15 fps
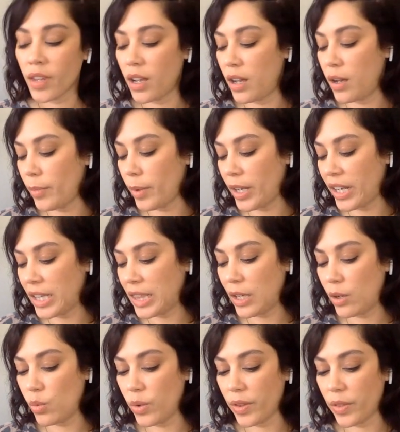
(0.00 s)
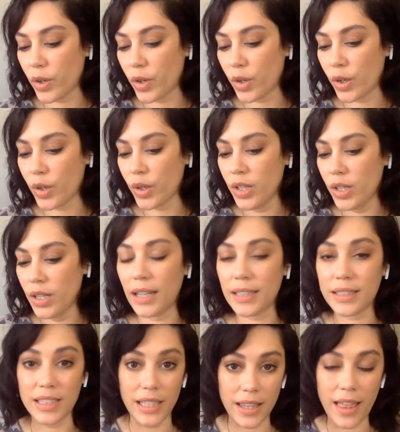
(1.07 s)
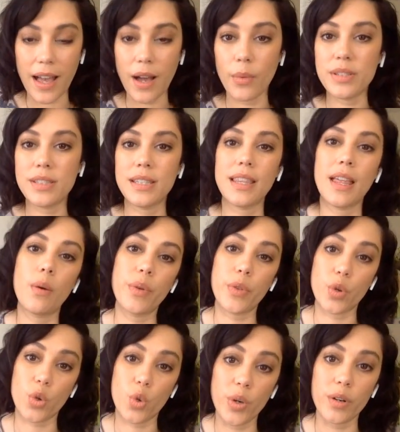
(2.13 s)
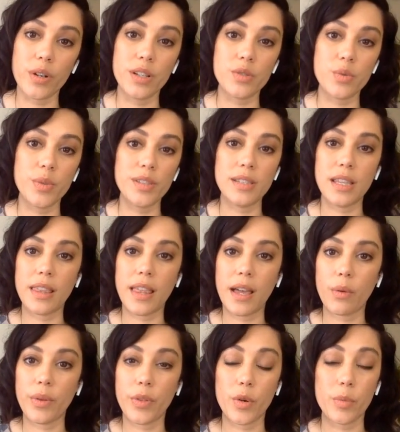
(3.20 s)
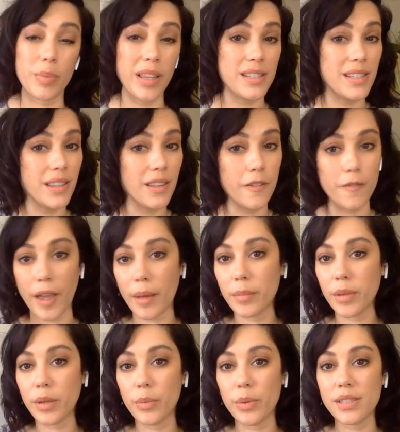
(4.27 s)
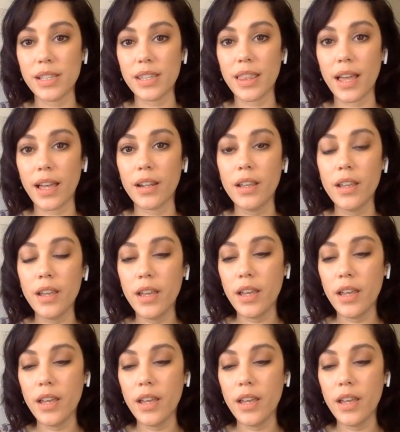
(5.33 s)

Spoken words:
am. And I think with her Latinidad, we see that with her queerness, we see that with her place in the family, we see that.